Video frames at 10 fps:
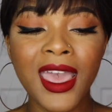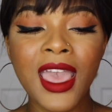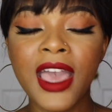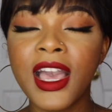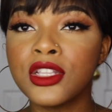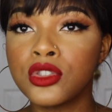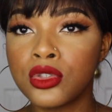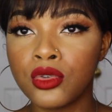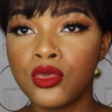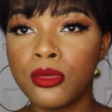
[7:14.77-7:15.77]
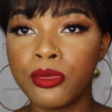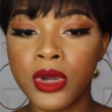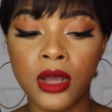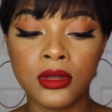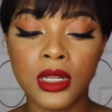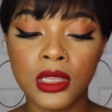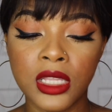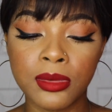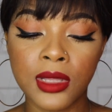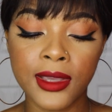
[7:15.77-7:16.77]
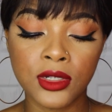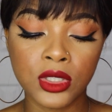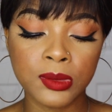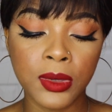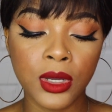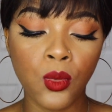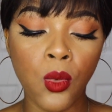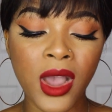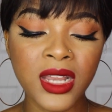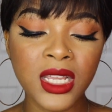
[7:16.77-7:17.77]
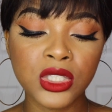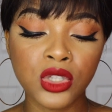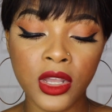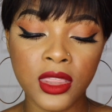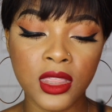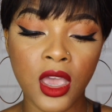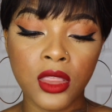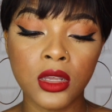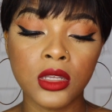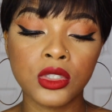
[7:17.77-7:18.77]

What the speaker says: I got 2 brown lip liners, but one is darker than the other.